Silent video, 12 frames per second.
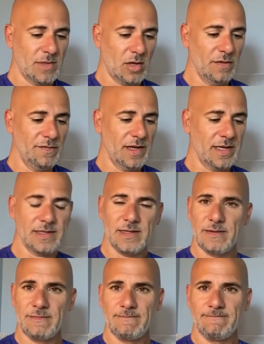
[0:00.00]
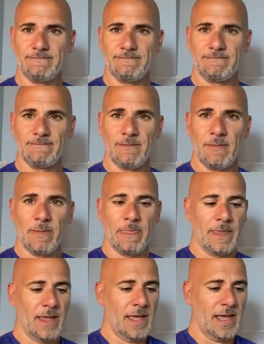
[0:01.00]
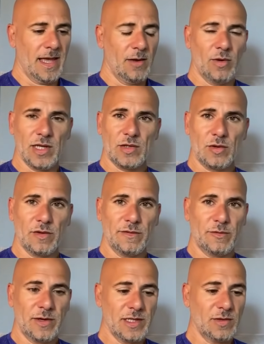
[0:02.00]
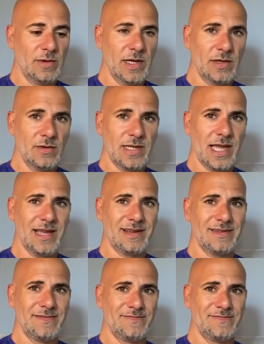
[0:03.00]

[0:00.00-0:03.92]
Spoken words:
conflicts, and what sort of risk we need to take.